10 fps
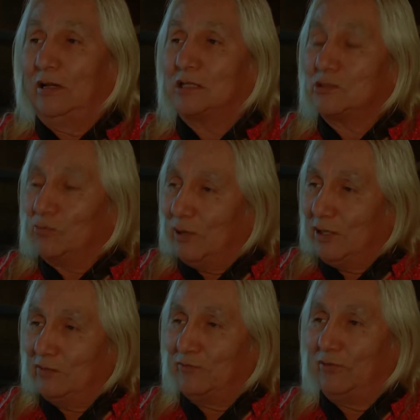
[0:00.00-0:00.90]
It's
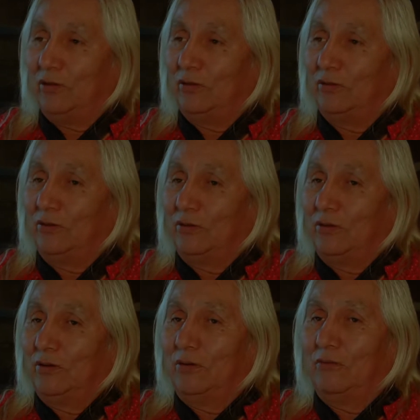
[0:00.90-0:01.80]
wonderful.
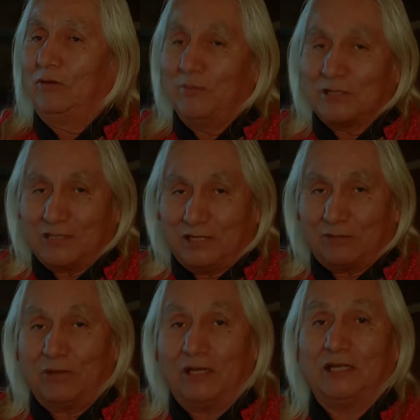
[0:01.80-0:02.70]
We must
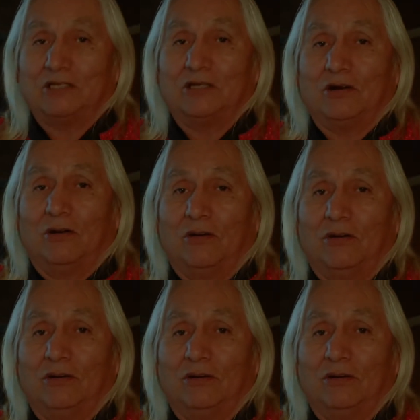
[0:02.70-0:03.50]
get ready to go.